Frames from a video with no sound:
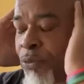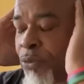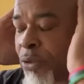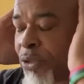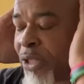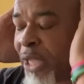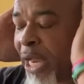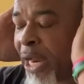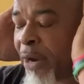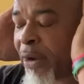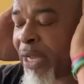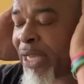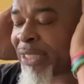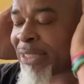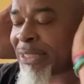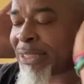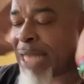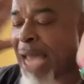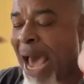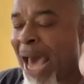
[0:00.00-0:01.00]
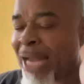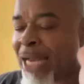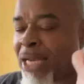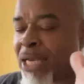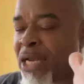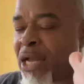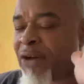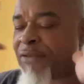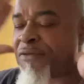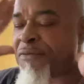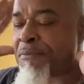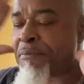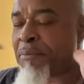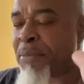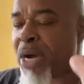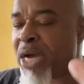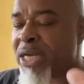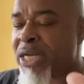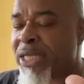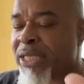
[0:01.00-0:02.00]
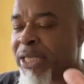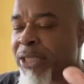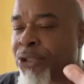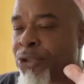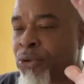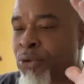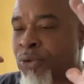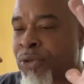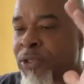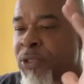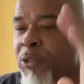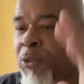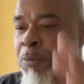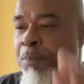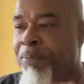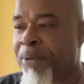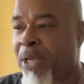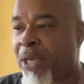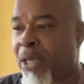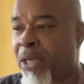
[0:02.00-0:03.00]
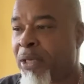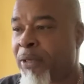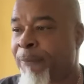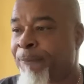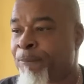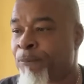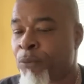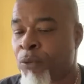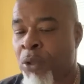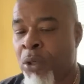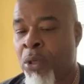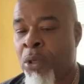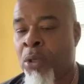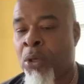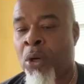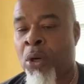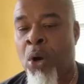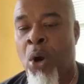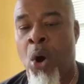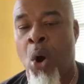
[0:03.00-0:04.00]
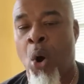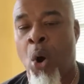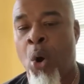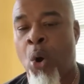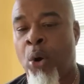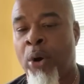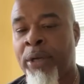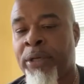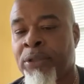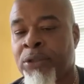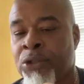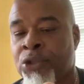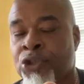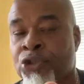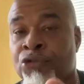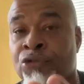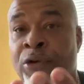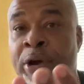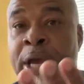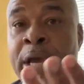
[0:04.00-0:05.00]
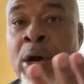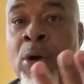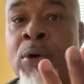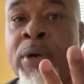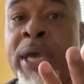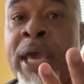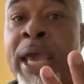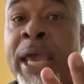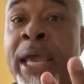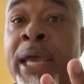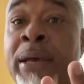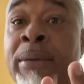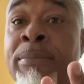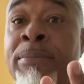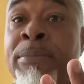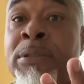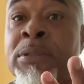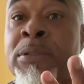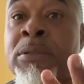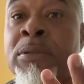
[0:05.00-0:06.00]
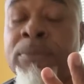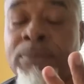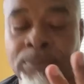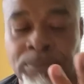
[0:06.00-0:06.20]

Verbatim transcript: there is not enough money that you can spend on trail cams,